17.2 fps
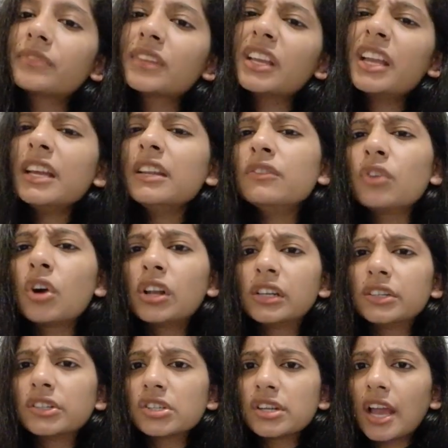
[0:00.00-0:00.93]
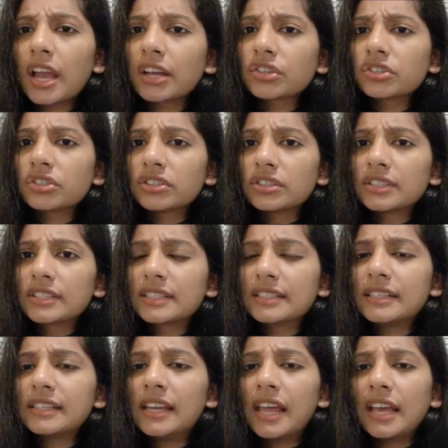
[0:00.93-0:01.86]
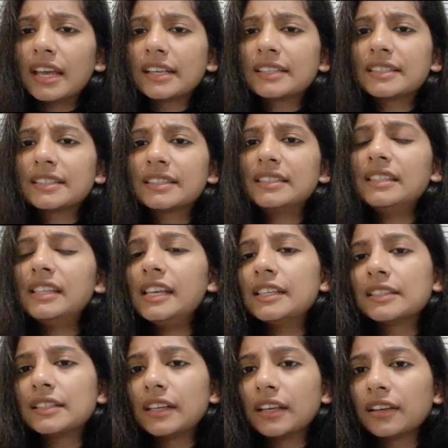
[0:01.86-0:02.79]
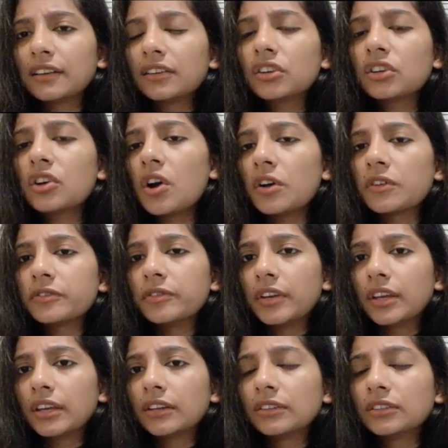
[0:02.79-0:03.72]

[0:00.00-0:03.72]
involuntary actions like sneezing, coughing,